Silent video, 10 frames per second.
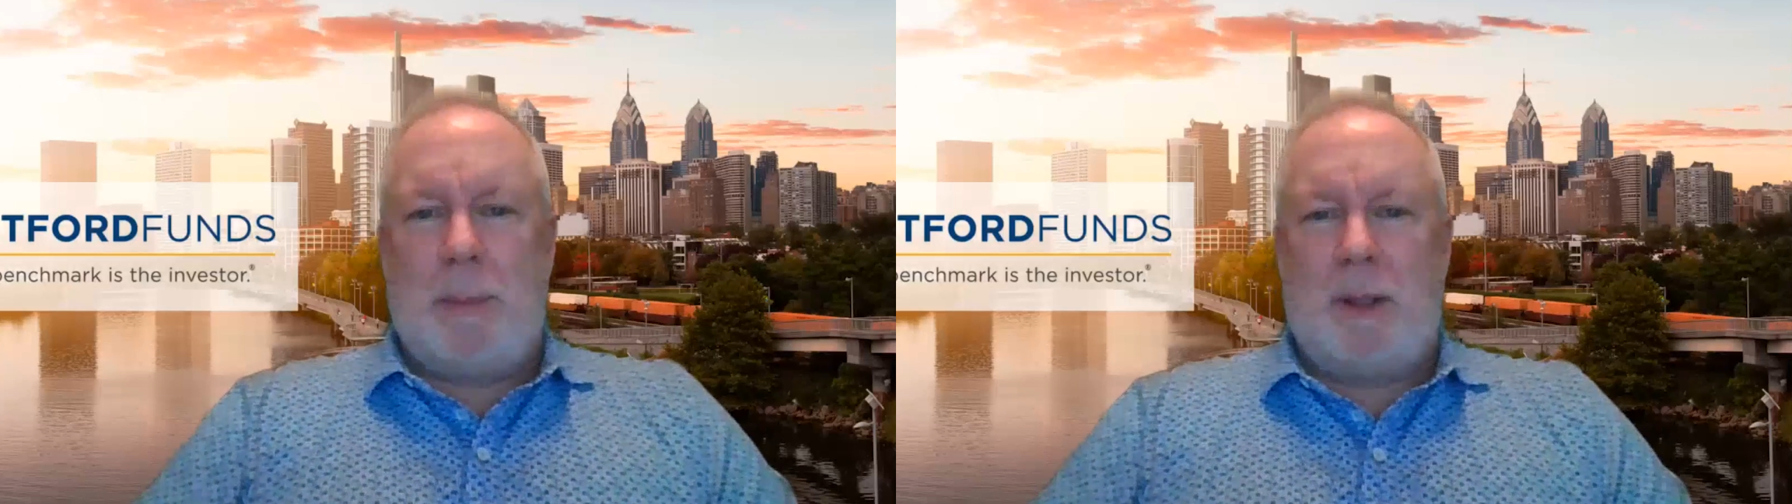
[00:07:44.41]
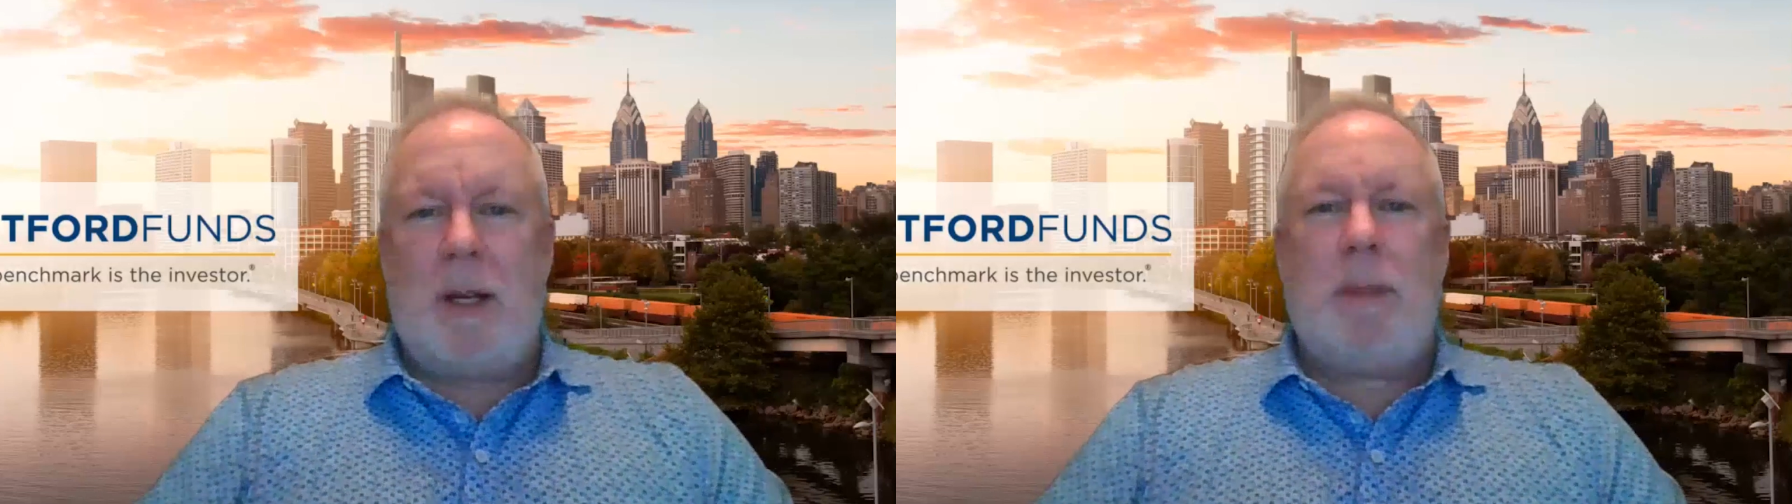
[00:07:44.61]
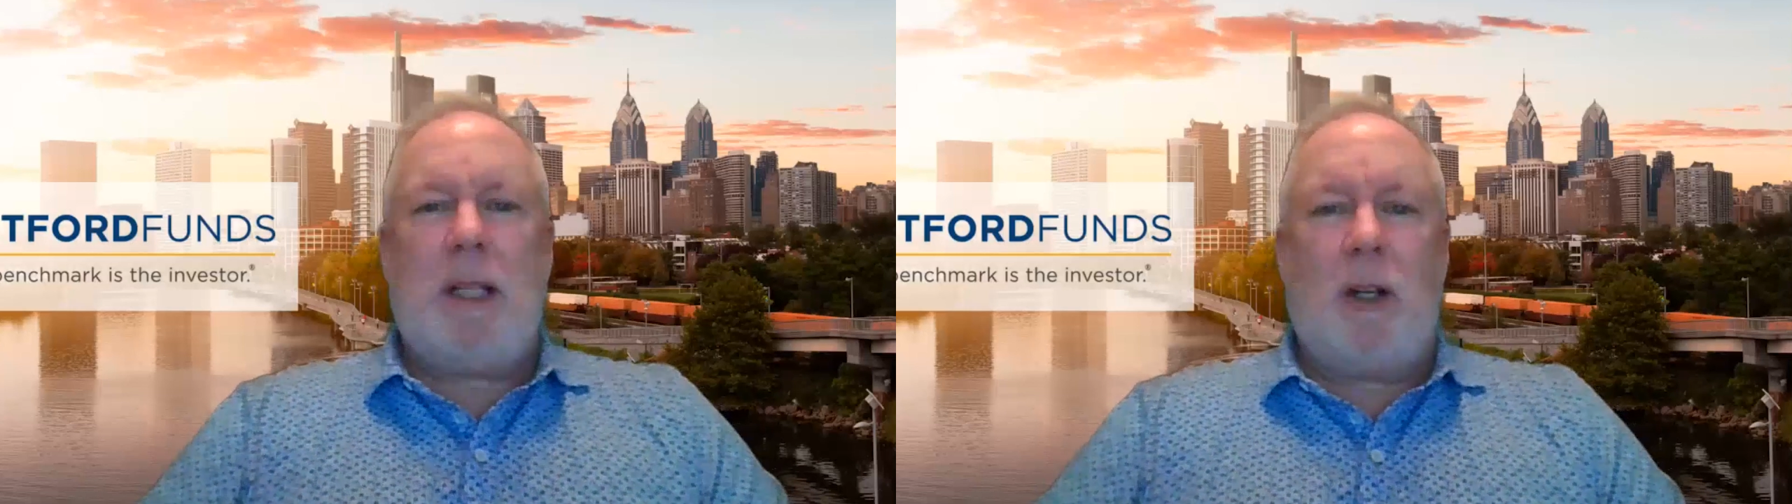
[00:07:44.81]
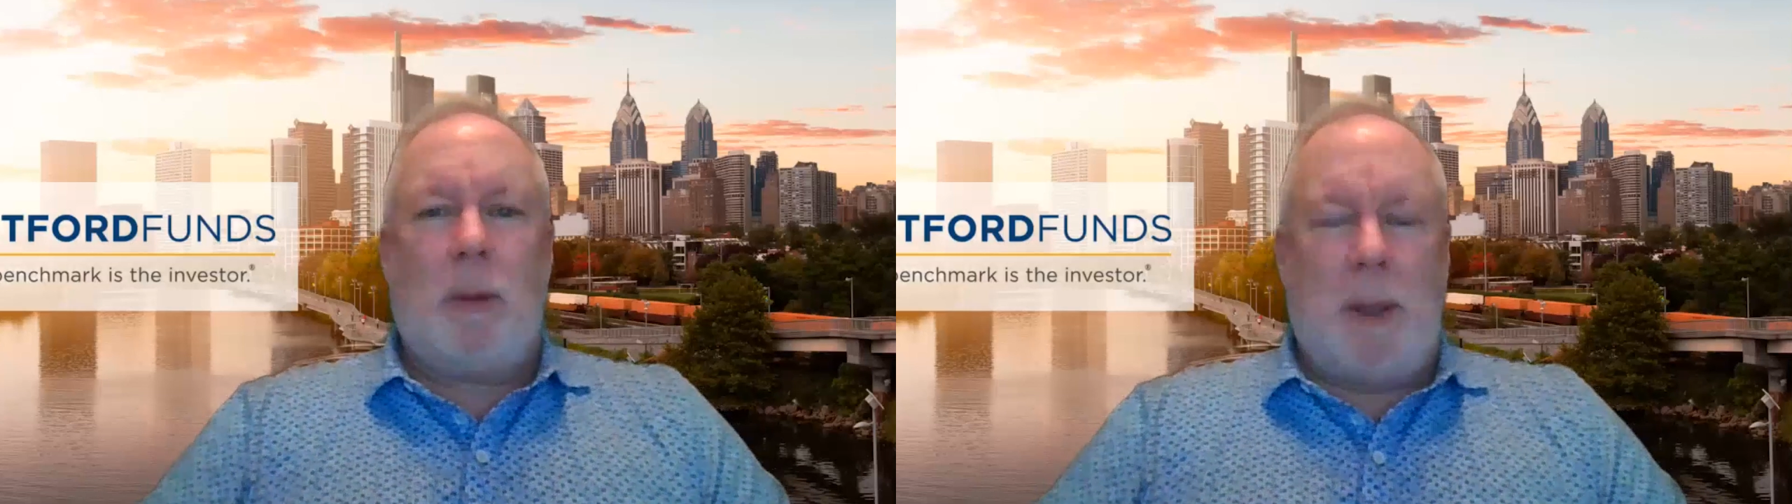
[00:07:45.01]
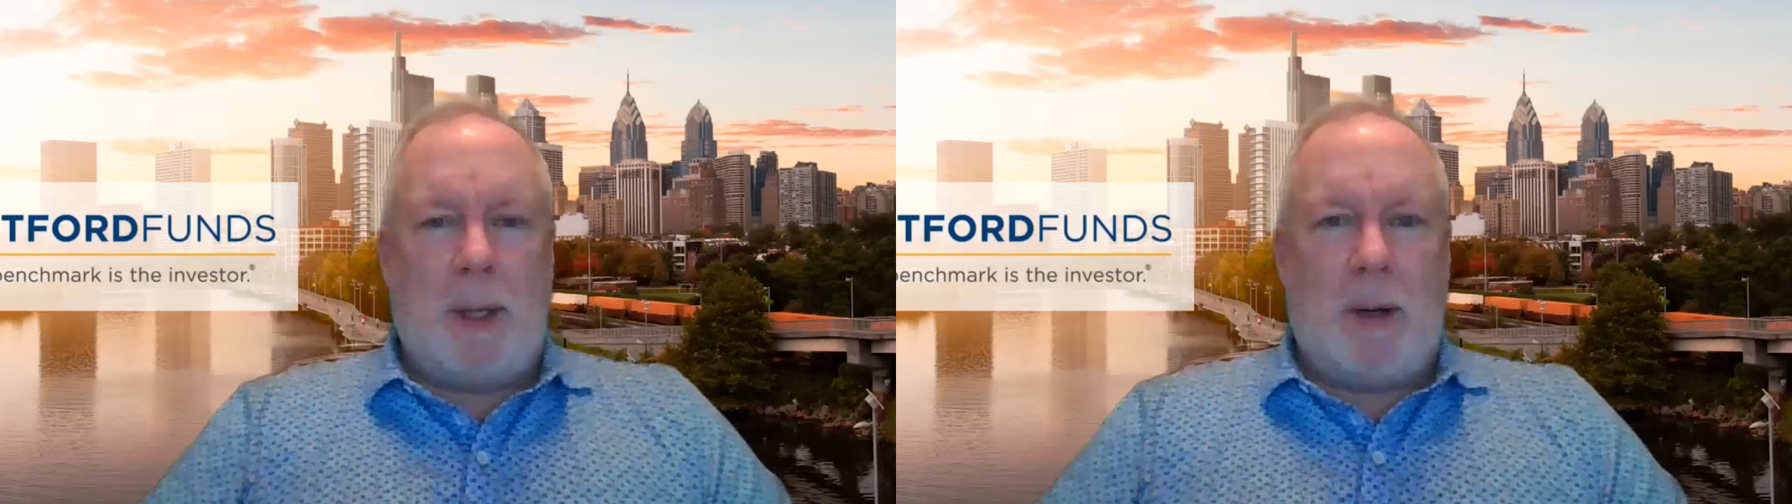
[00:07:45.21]
but tell me a little
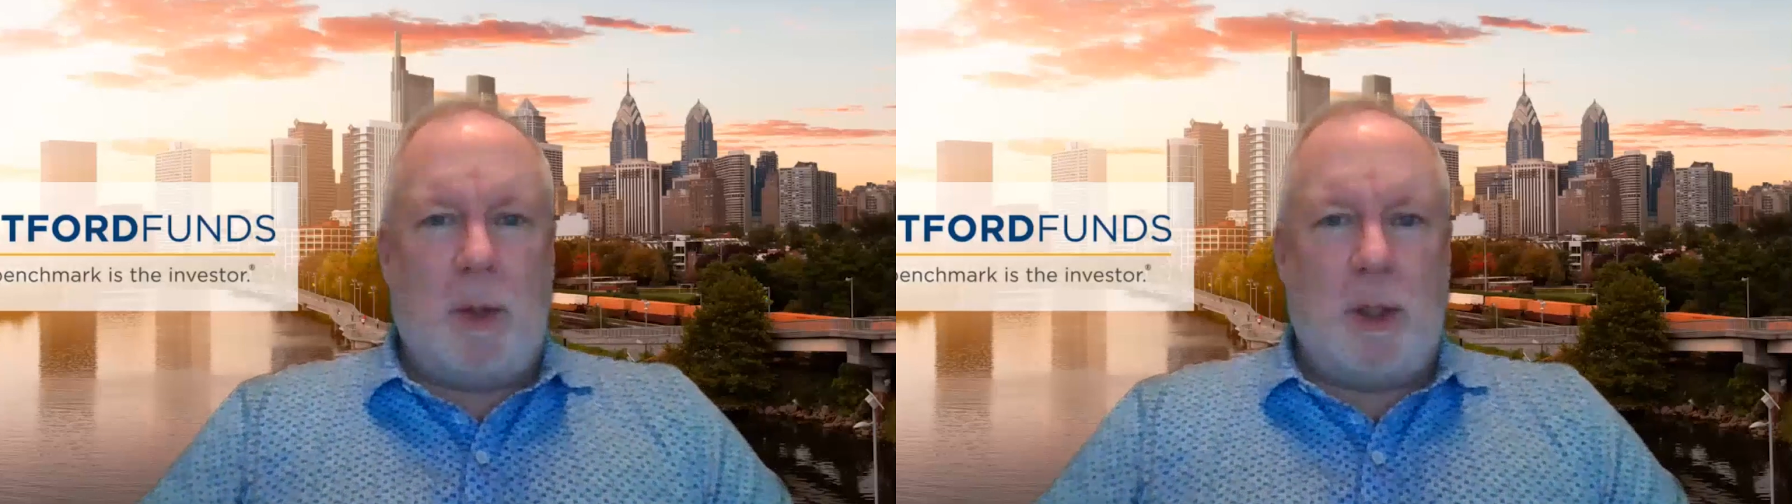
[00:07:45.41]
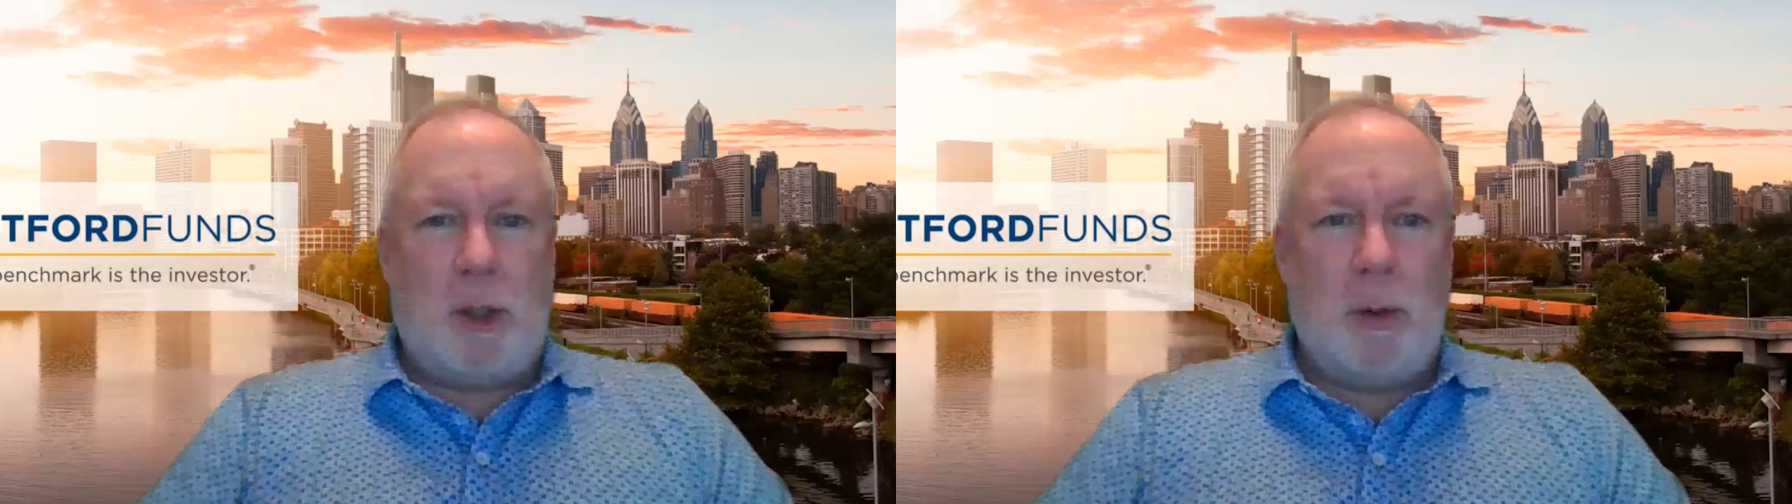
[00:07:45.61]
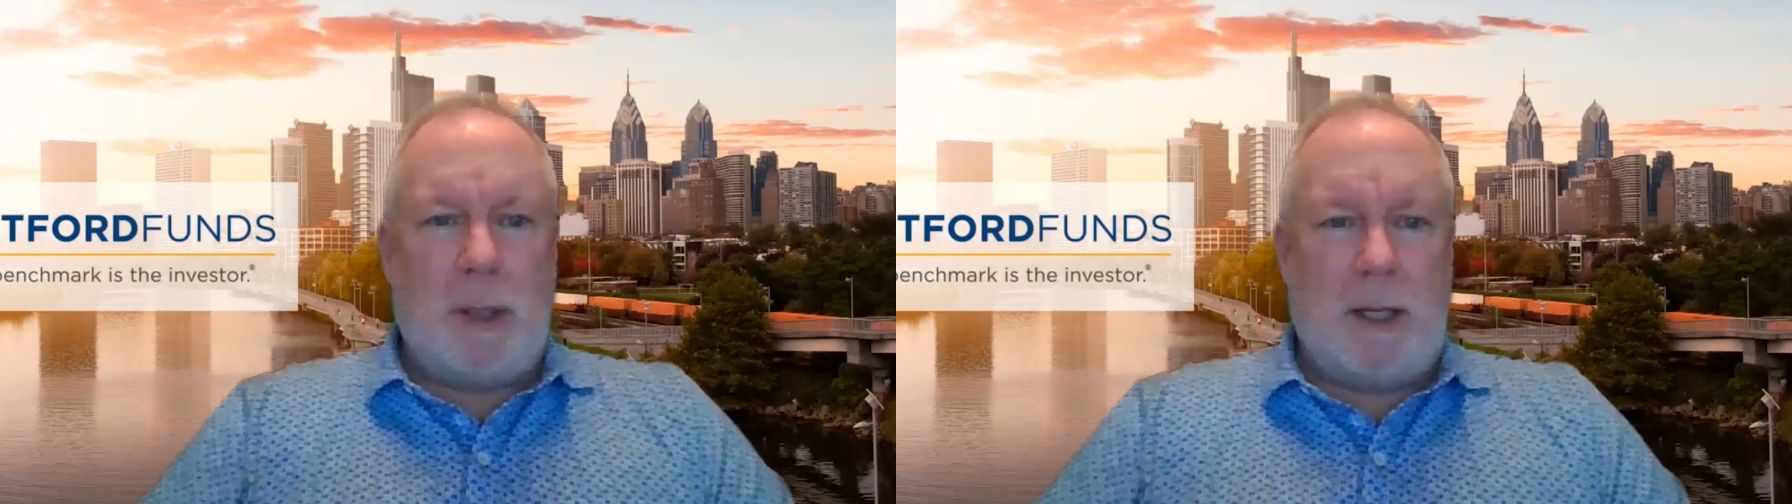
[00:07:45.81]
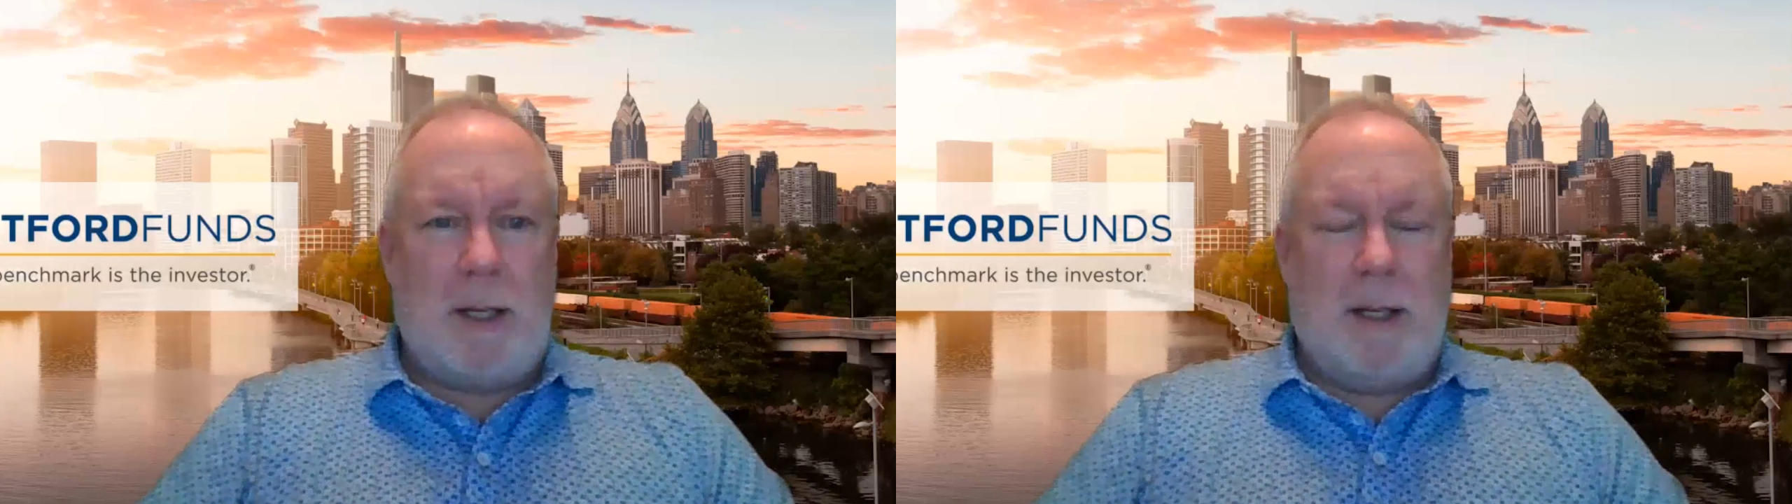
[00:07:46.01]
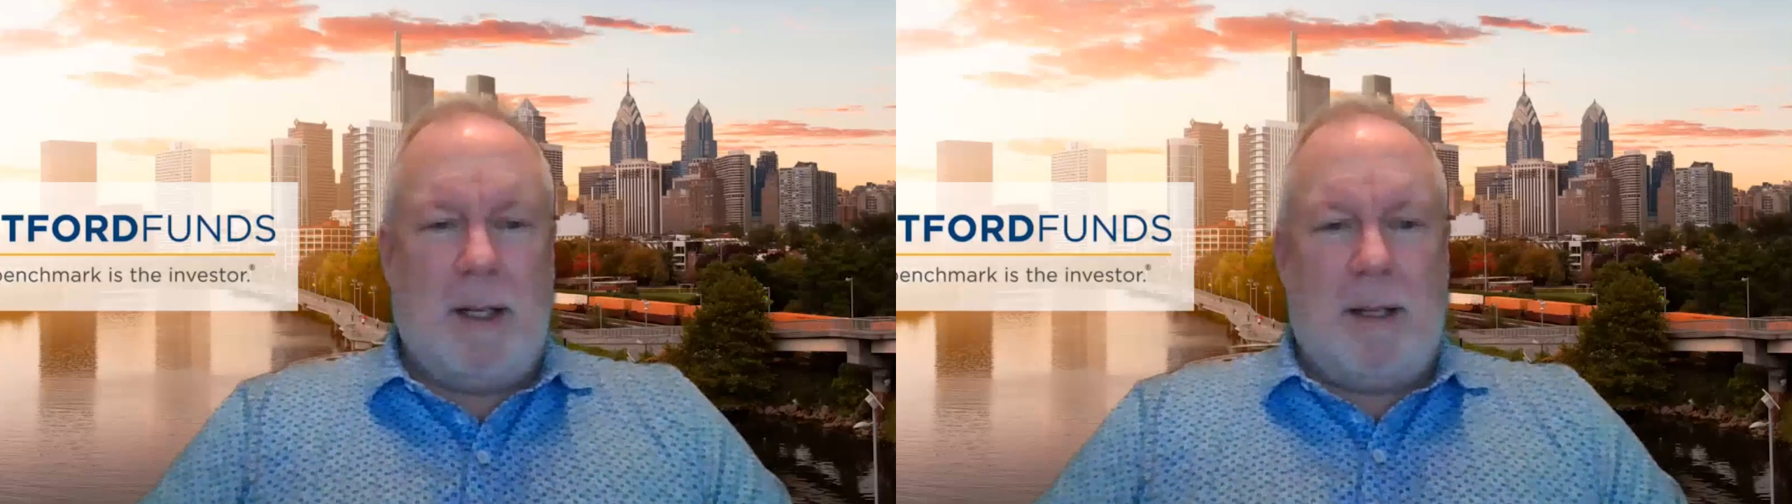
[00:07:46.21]
bit about what you did.